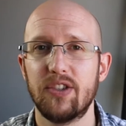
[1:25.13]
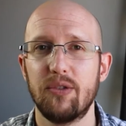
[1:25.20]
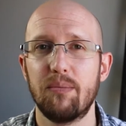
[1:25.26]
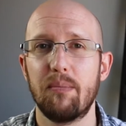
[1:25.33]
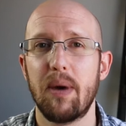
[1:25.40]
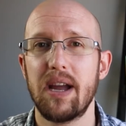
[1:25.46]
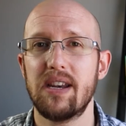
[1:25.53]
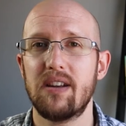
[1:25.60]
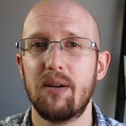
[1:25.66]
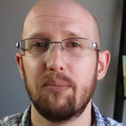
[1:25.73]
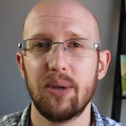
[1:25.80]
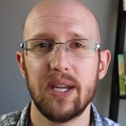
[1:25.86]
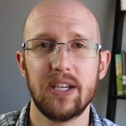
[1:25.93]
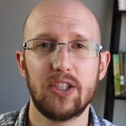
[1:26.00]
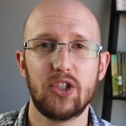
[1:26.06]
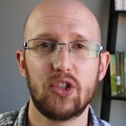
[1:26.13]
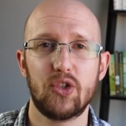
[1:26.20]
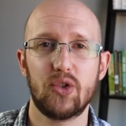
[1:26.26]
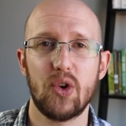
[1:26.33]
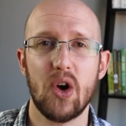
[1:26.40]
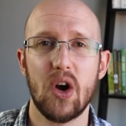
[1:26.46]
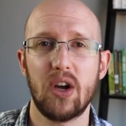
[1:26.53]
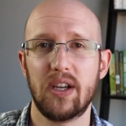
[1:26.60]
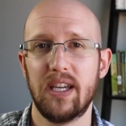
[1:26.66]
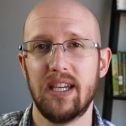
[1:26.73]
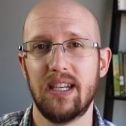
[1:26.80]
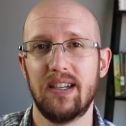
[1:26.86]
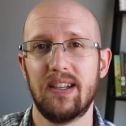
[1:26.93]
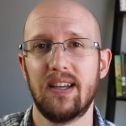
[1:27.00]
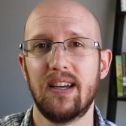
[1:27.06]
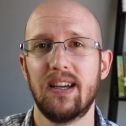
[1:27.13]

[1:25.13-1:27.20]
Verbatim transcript: you might not be as strong in.